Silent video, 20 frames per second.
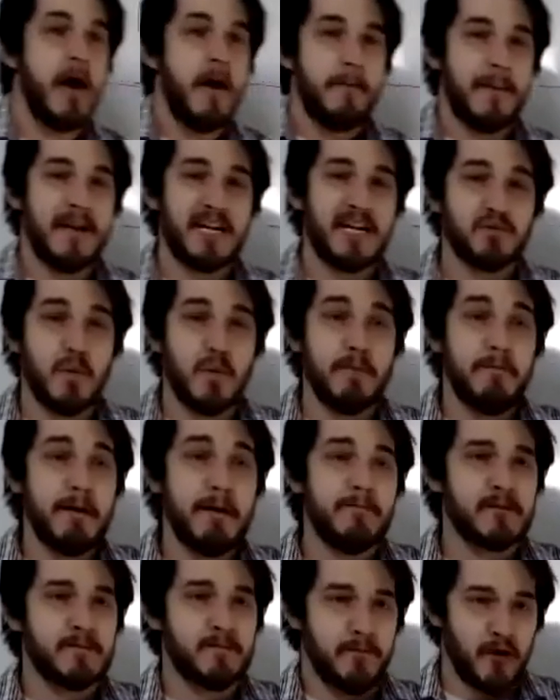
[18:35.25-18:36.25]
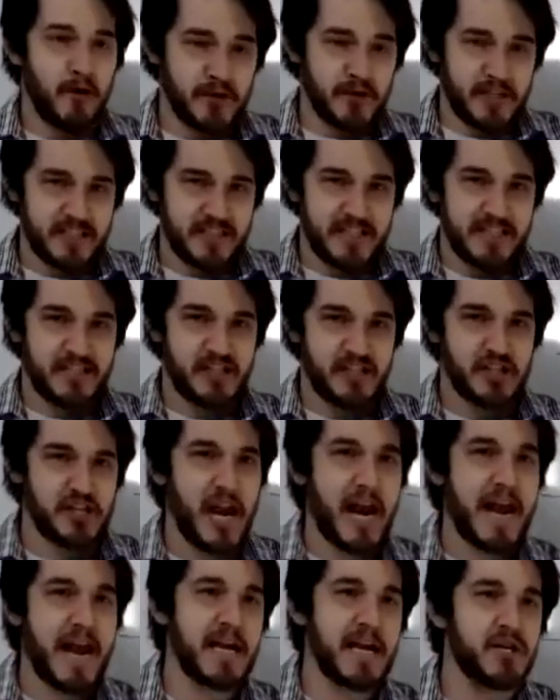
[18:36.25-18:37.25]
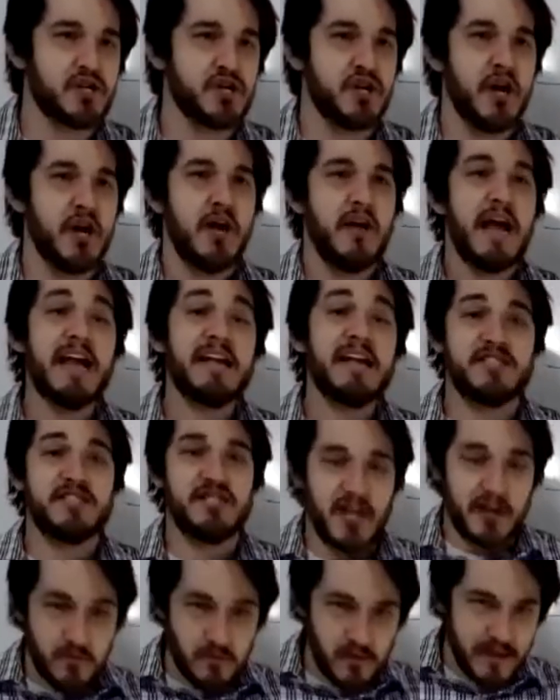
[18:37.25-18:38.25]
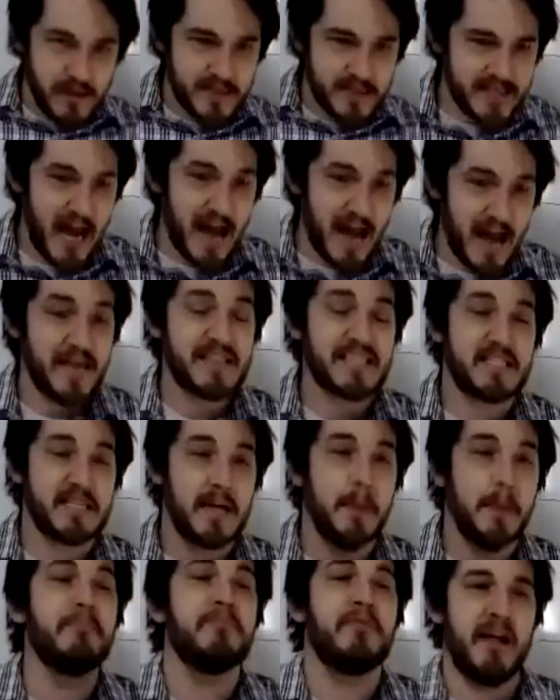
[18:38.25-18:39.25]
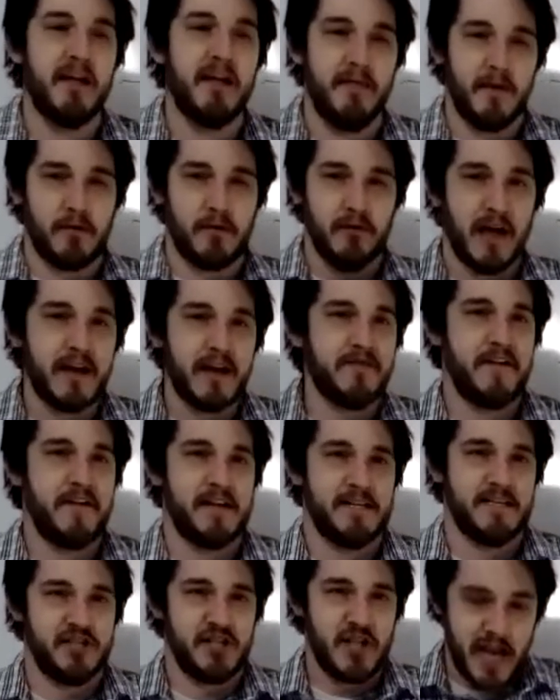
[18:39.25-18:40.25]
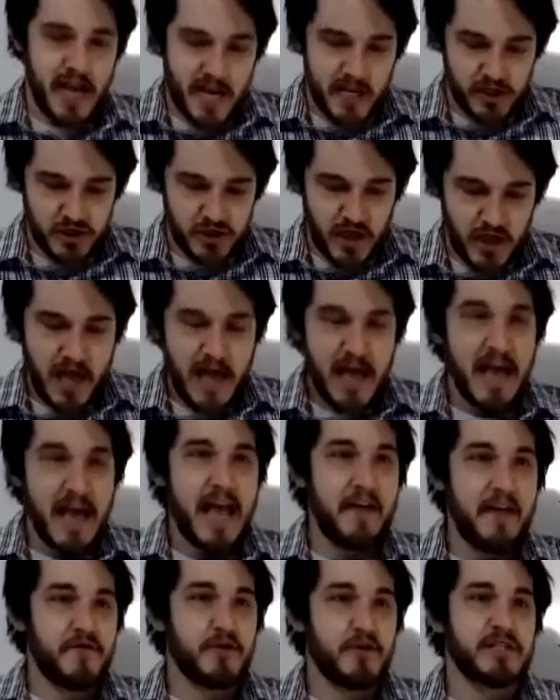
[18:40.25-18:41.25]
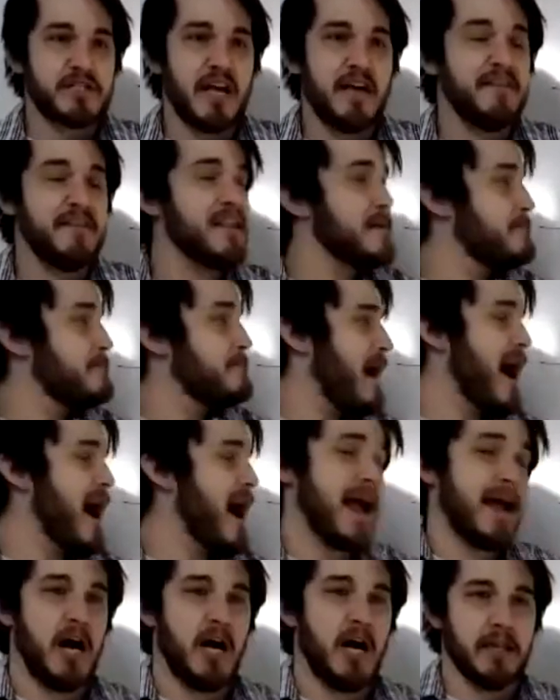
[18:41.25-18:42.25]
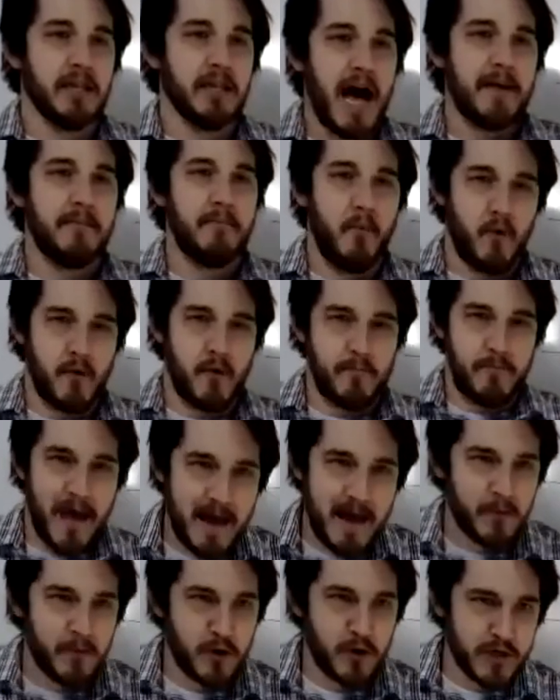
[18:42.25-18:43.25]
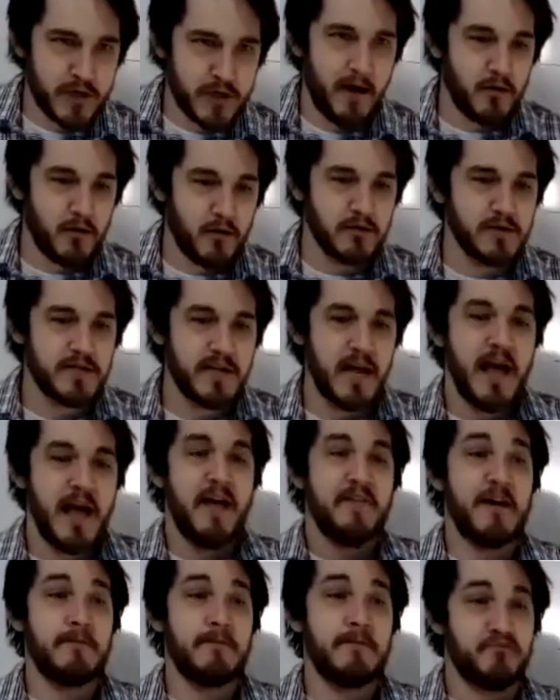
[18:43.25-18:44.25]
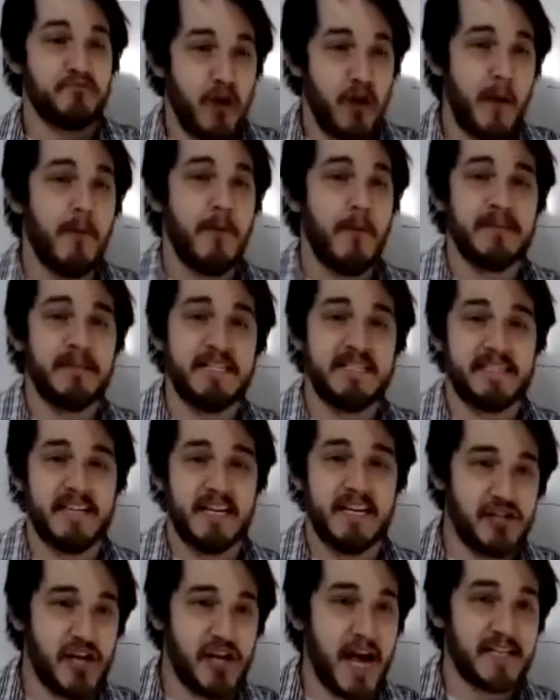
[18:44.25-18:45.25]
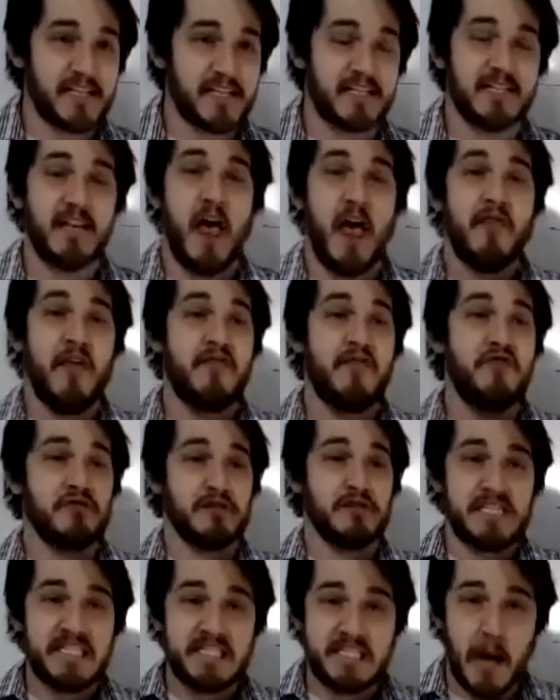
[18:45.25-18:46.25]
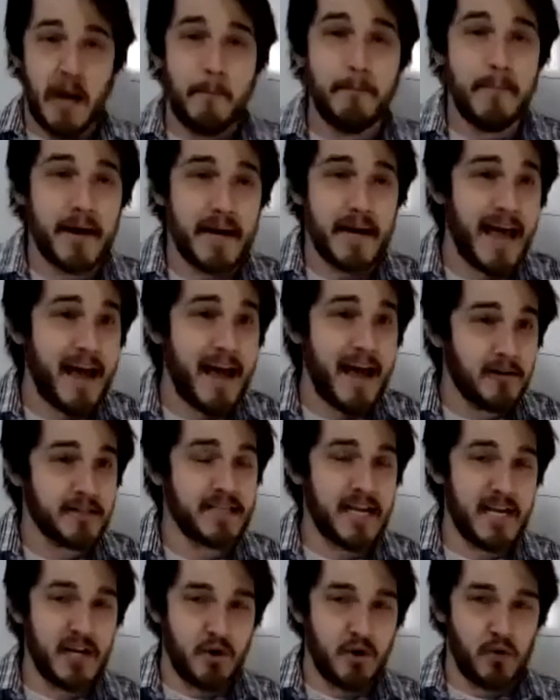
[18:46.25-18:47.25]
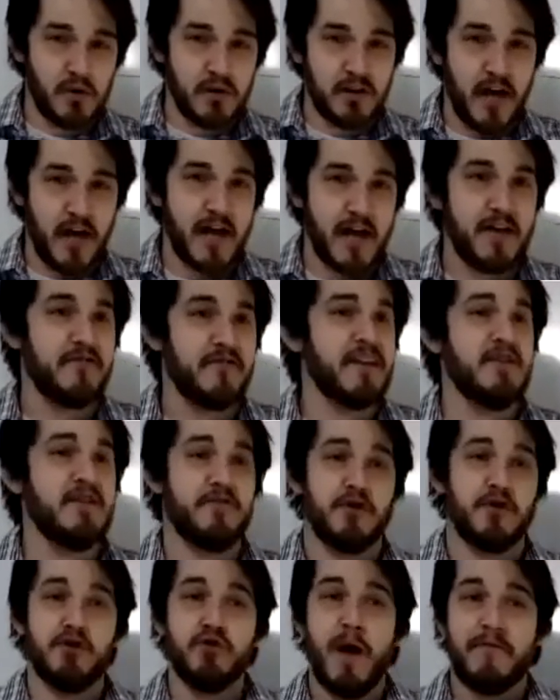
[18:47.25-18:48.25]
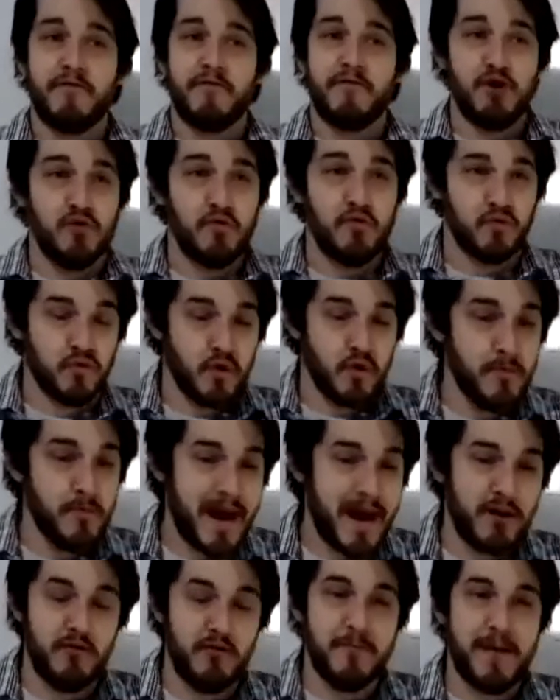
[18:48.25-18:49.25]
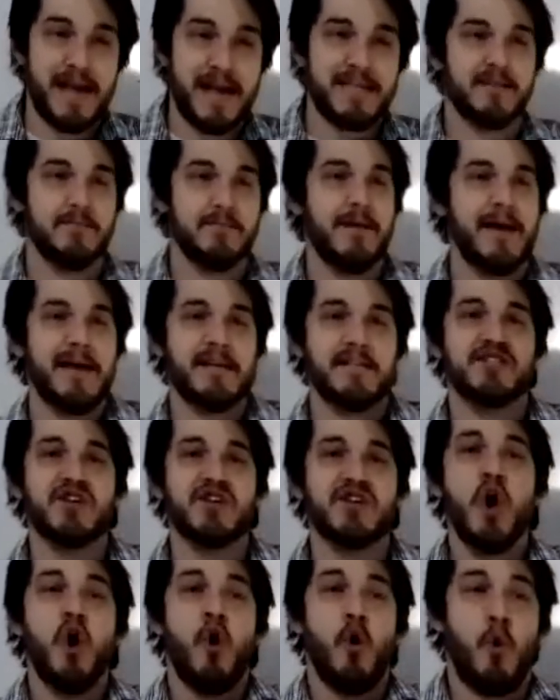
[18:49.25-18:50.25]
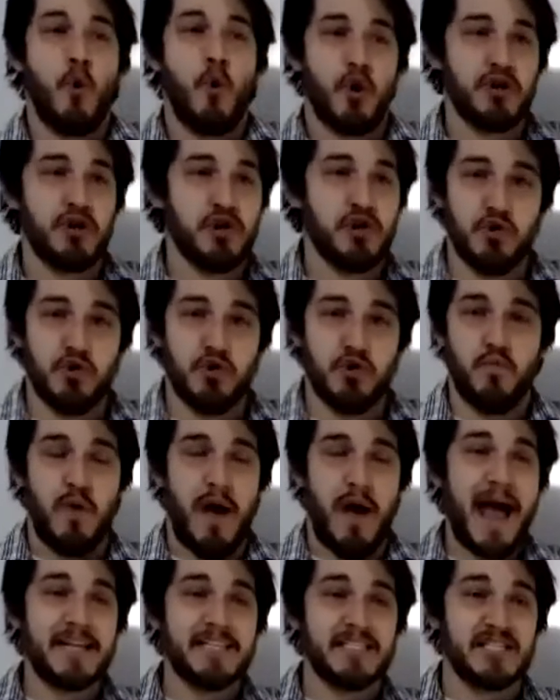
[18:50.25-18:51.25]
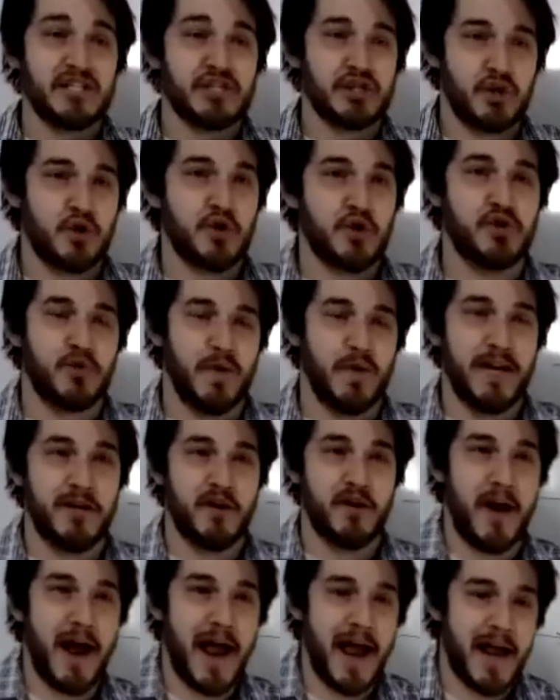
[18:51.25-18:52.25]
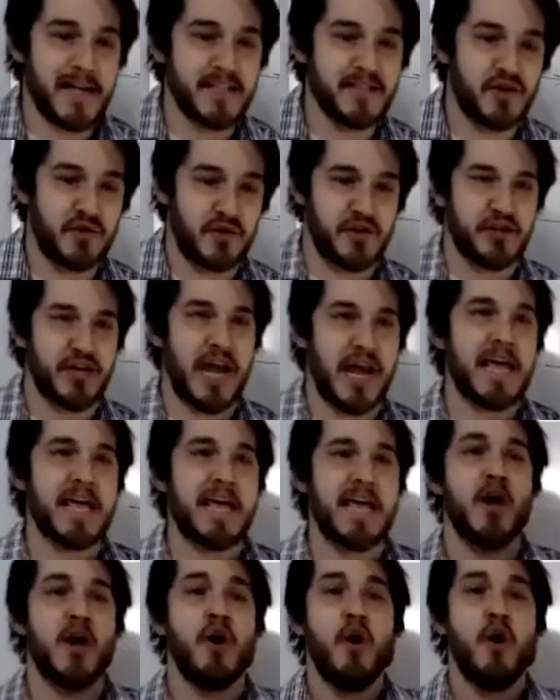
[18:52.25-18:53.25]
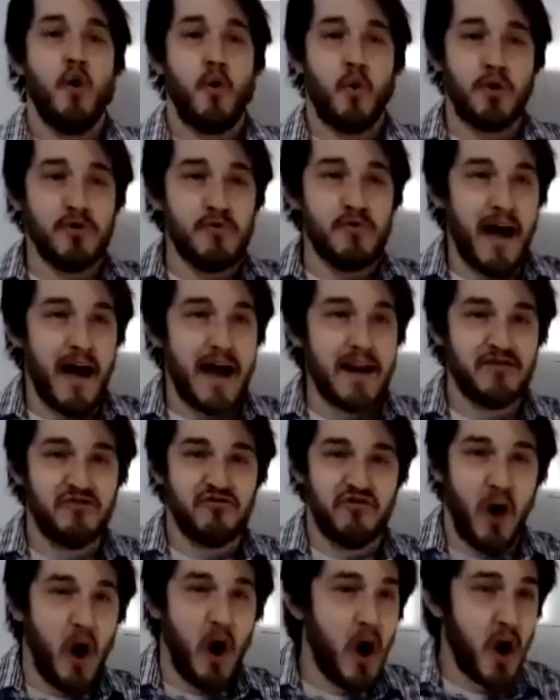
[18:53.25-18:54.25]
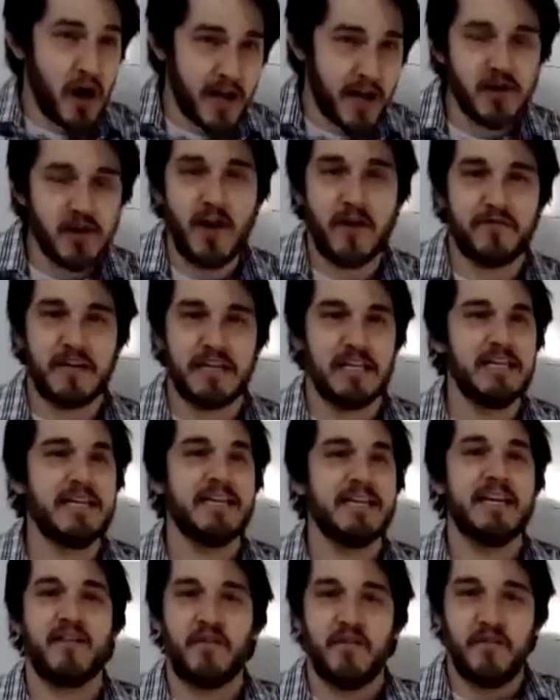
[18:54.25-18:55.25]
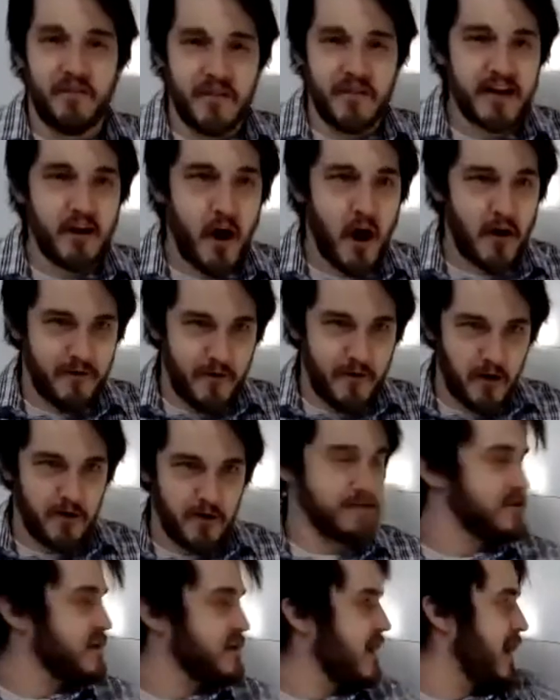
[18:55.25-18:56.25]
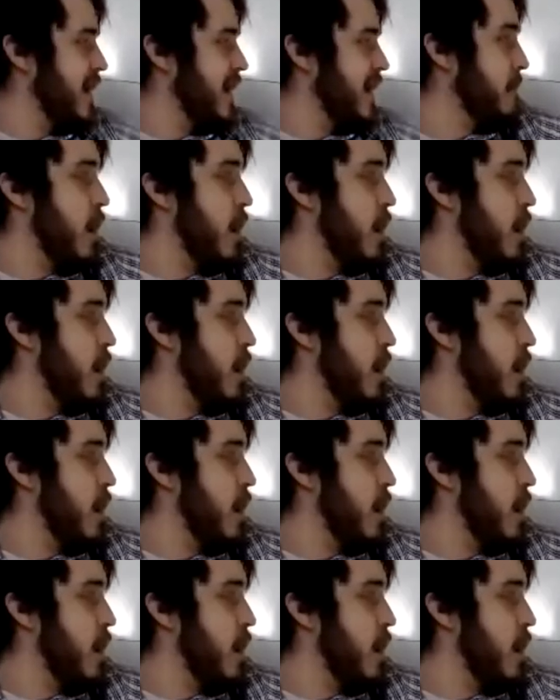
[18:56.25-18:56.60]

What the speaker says: Because when people's purchases change, it's generally a sign that something in their life has changed. If you're suddenly buying a lot more paper towels, that probably suggests that there's somebody else in your life. Either you have a new roommate who makes a mess, or you had surgery and your hands are shaky, or you've got a dog and you have to clean its feet off all the time.